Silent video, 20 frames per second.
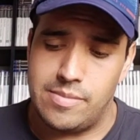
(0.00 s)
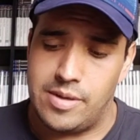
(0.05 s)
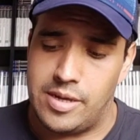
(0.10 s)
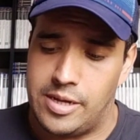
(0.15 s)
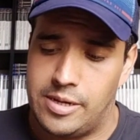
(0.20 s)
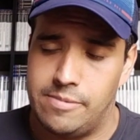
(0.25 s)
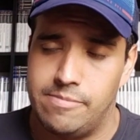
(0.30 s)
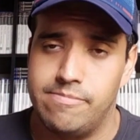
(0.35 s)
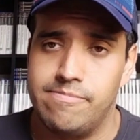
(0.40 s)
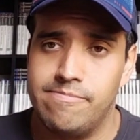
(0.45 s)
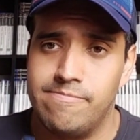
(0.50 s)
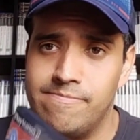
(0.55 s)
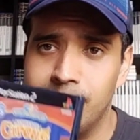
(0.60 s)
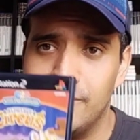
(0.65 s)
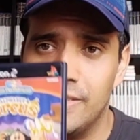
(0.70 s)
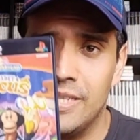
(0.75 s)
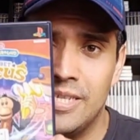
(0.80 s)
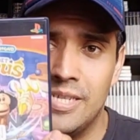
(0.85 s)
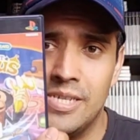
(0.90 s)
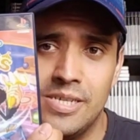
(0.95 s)
And
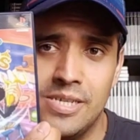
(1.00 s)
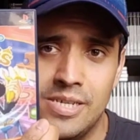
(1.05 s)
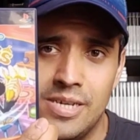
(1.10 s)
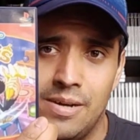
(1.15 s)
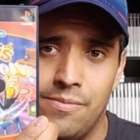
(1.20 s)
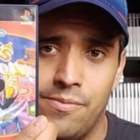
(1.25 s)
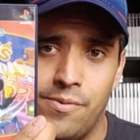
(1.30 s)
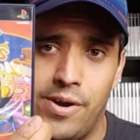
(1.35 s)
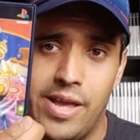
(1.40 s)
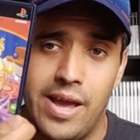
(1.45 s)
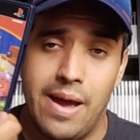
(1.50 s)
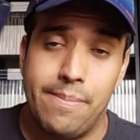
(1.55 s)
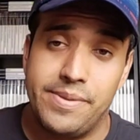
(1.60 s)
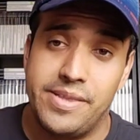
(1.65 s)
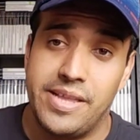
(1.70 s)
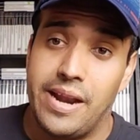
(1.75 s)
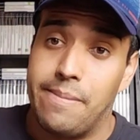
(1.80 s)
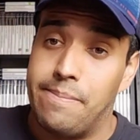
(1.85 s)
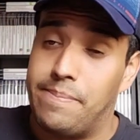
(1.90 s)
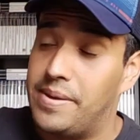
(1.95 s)
really happy
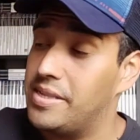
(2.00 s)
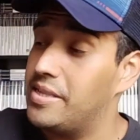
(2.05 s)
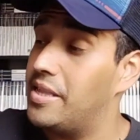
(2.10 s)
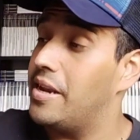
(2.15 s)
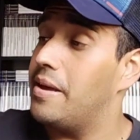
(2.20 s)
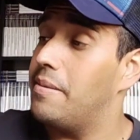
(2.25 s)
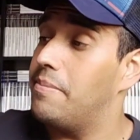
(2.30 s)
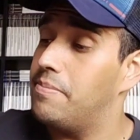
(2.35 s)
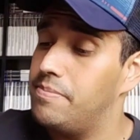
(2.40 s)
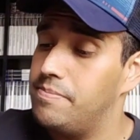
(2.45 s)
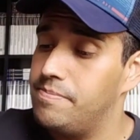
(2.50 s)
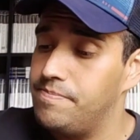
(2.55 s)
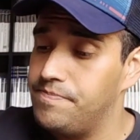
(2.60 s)
that I picked that up.